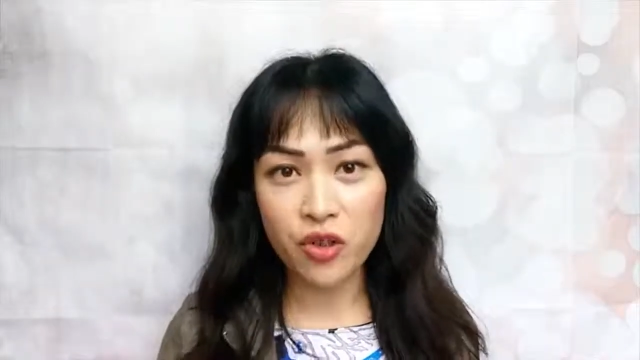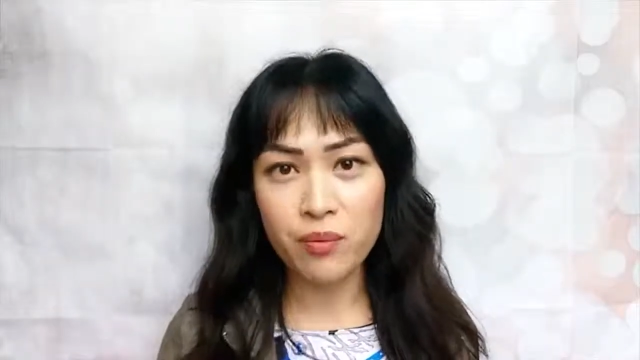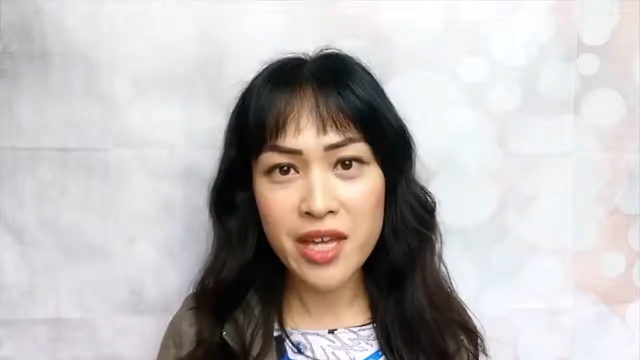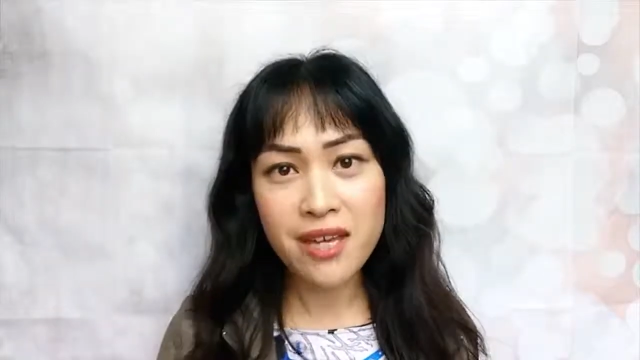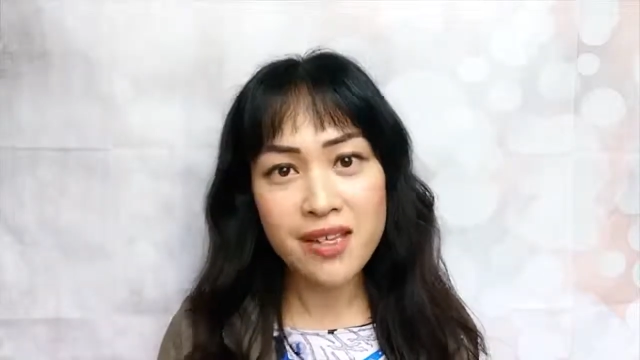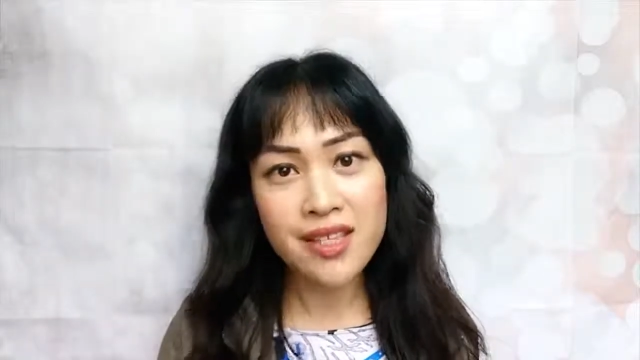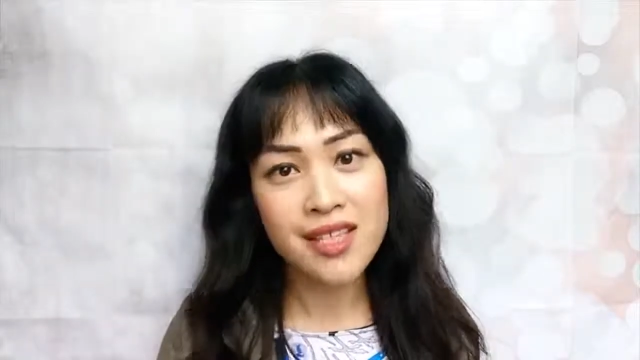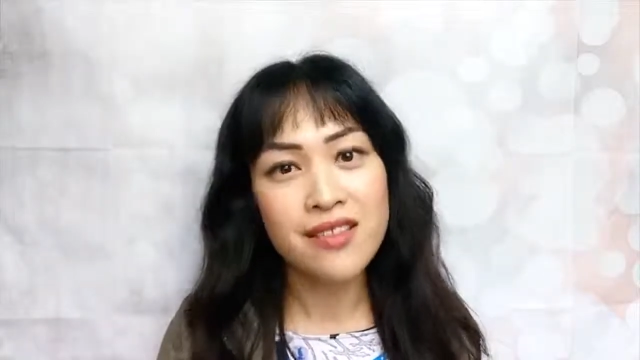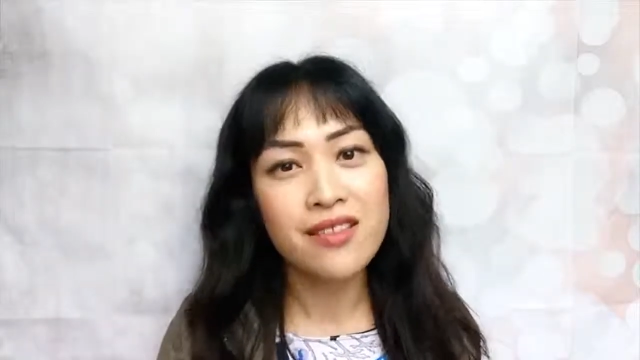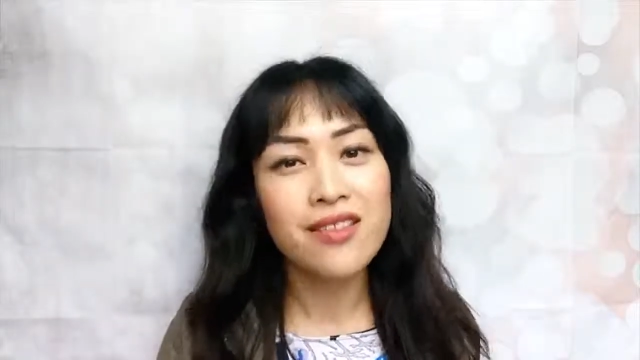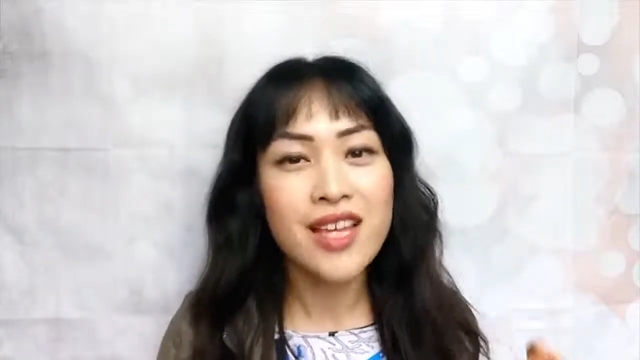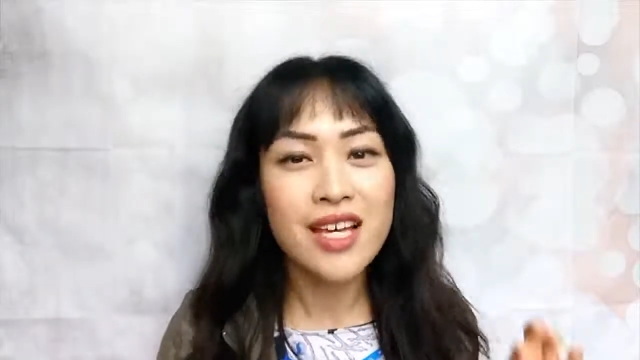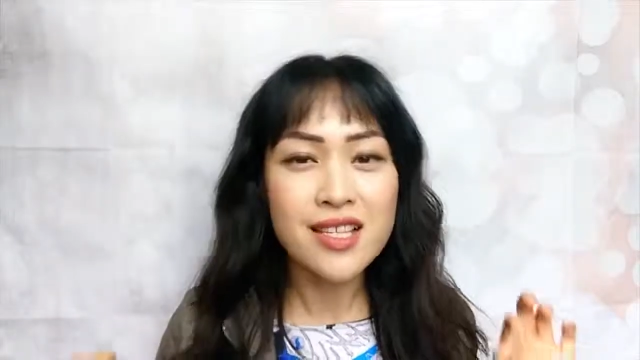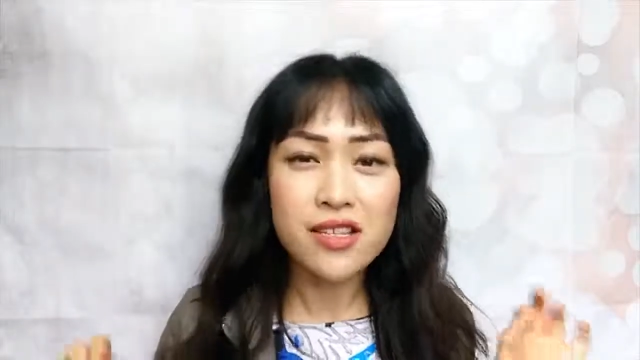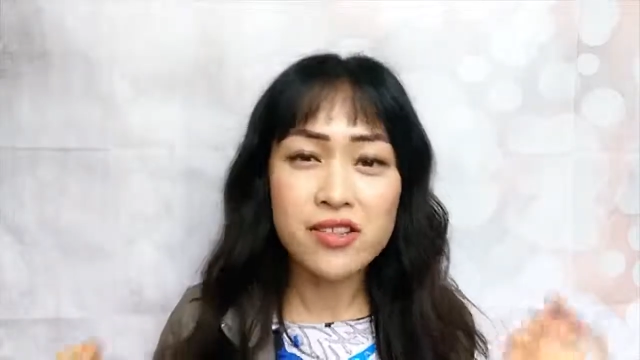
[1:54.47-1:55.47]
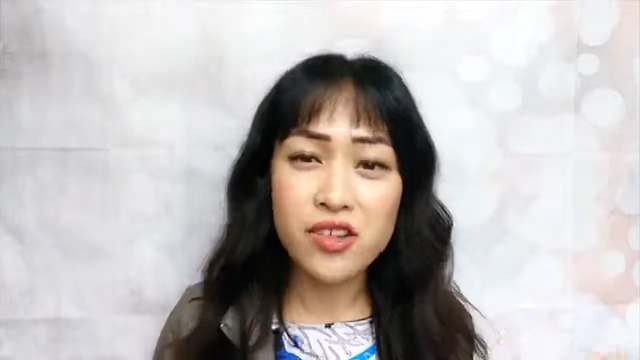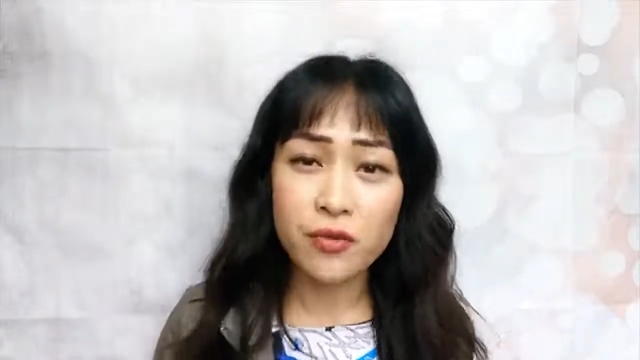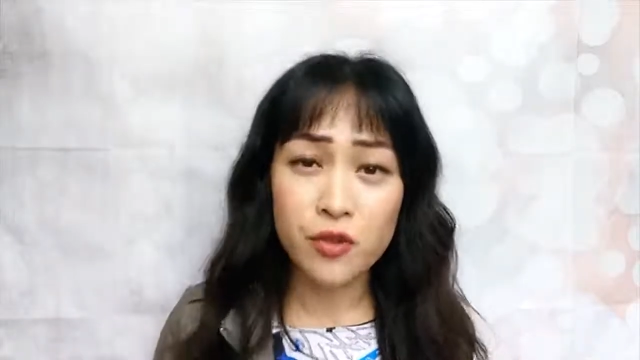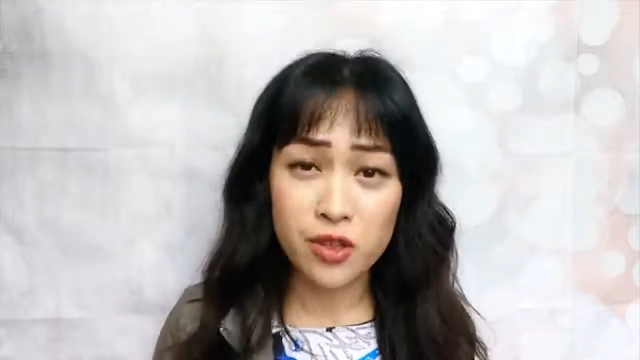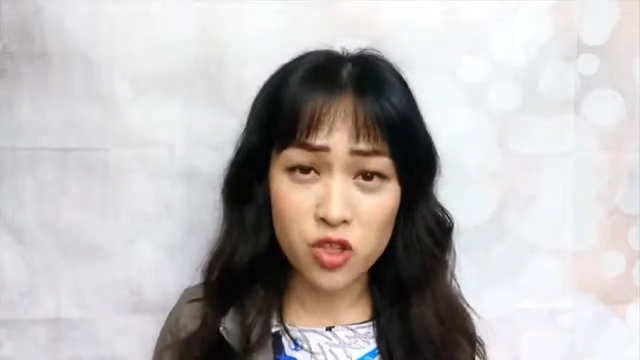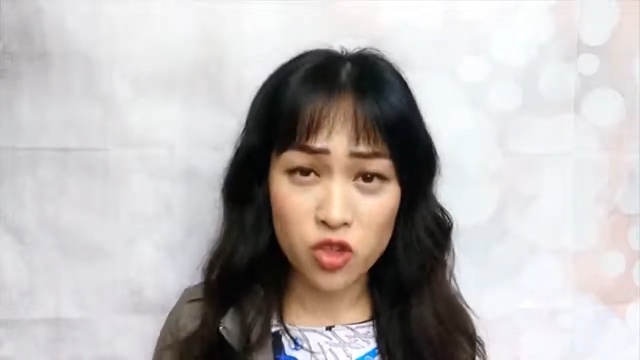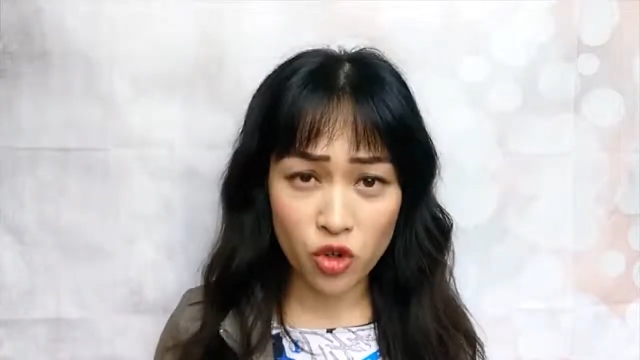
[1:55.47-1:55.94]
mix, that's a
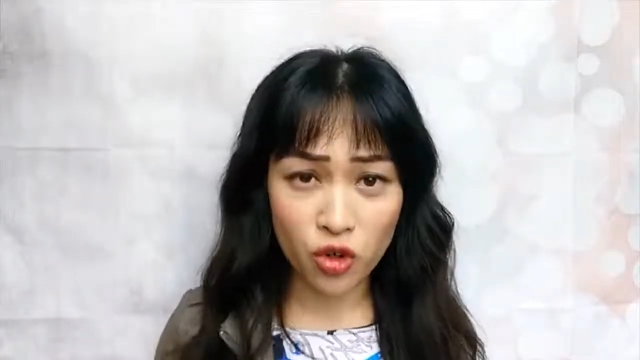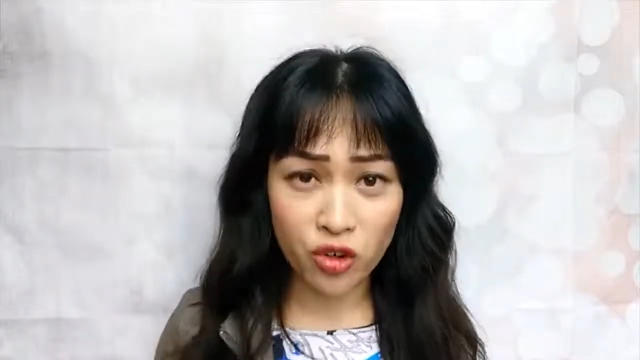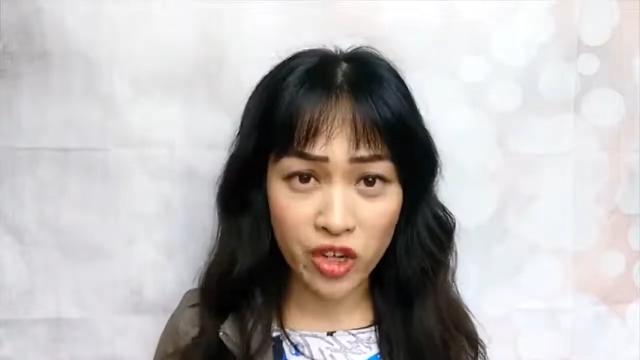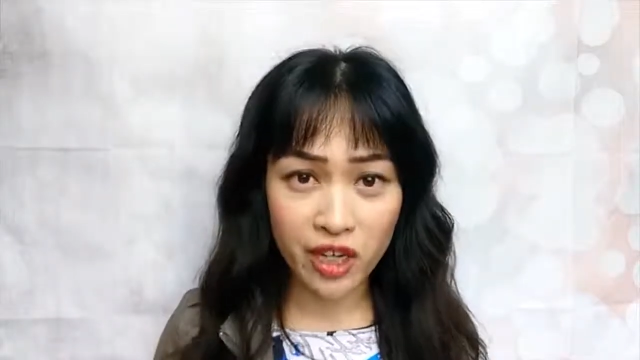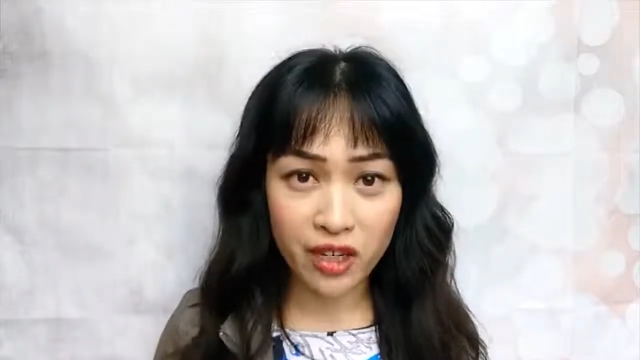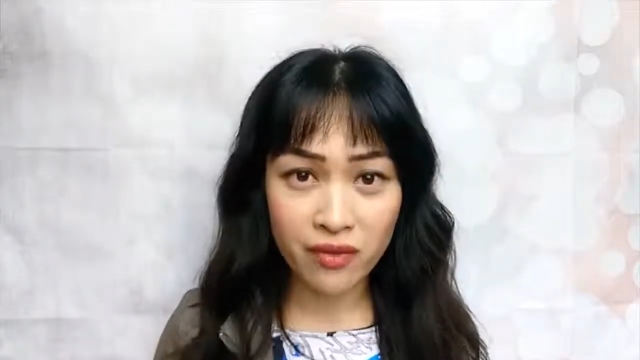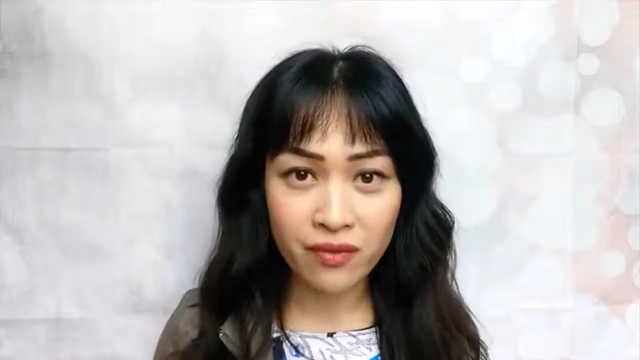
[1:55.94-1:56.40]
different story.